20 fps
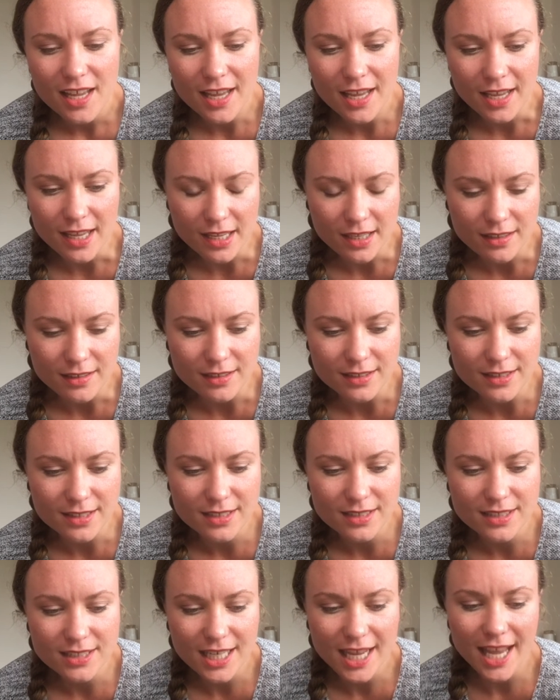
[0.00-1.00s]

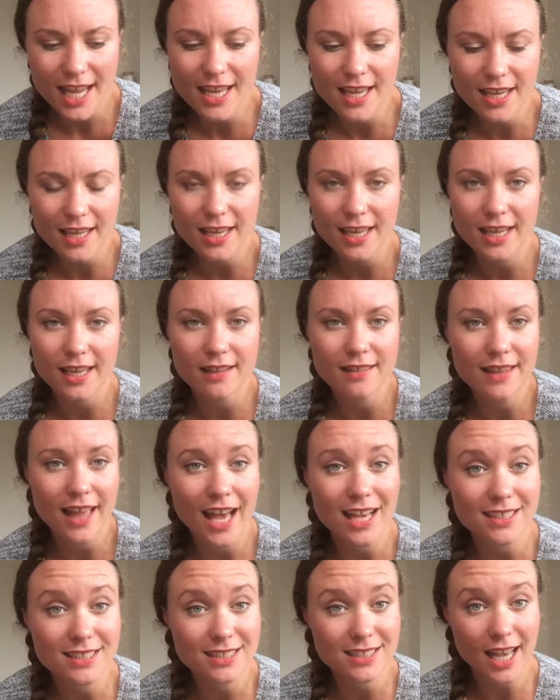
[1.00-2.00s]
is taking in
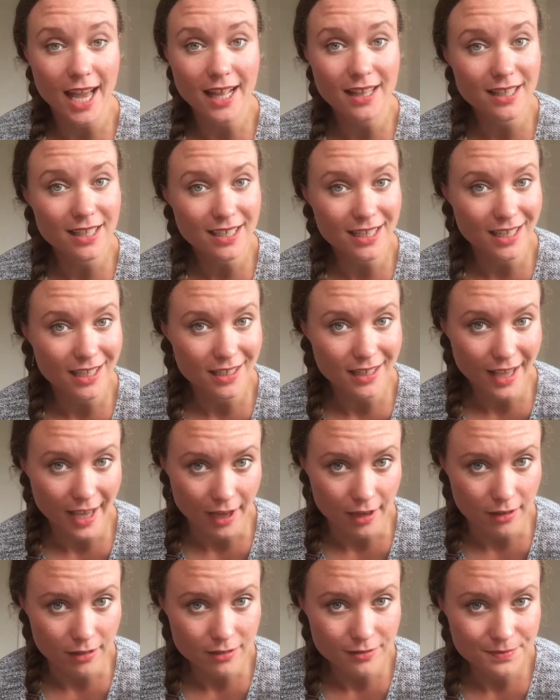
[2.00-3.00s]
that silent
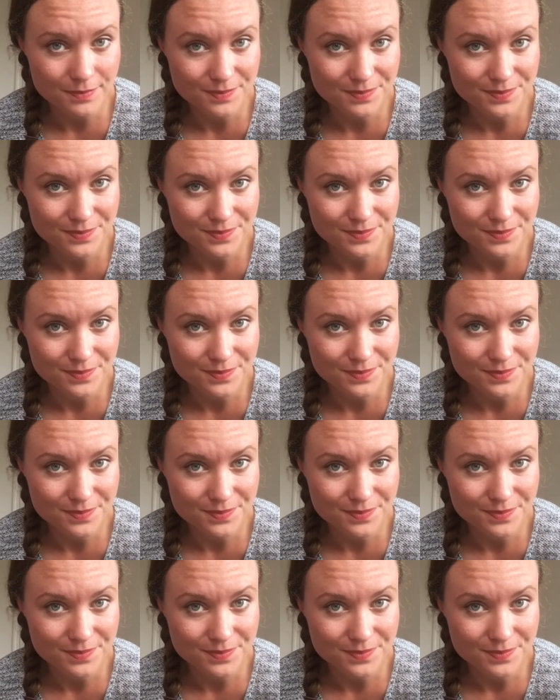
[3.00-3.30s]
inhale